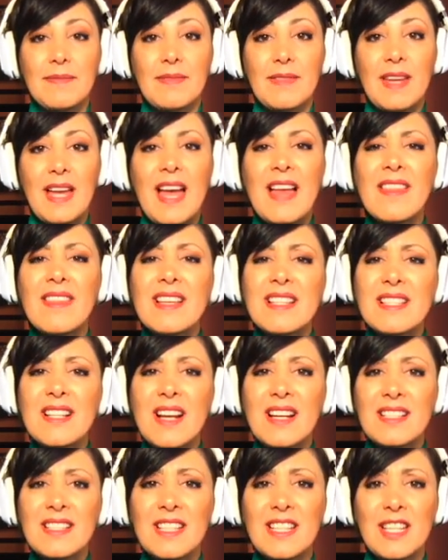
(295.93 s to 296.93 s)
And this
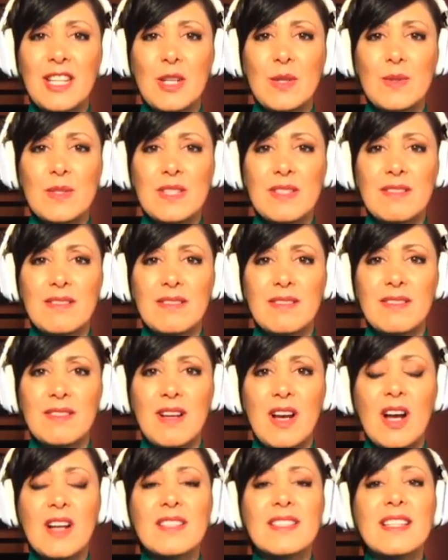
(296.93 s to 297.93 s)
continues
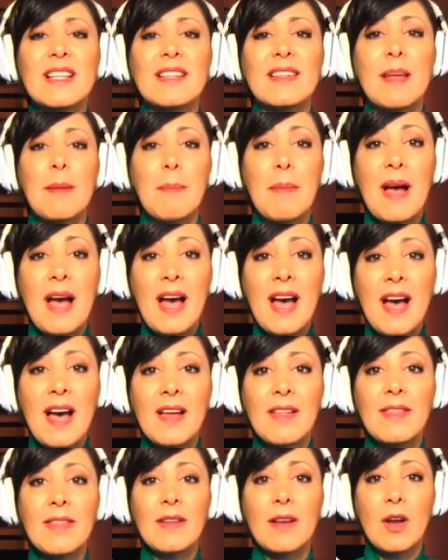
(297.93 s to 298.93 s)
until the
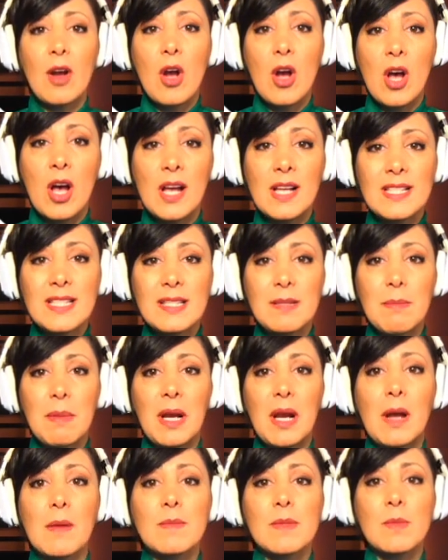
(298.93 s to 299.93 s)
path cost
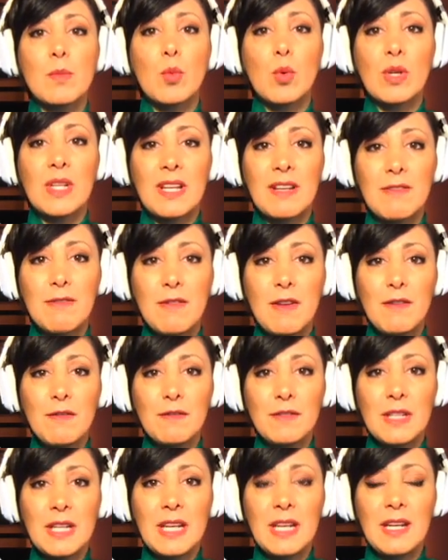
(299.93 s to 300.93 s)
becomes more than
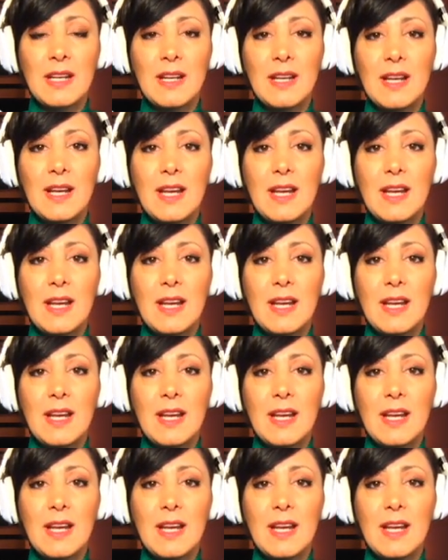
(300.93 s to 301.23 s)
50,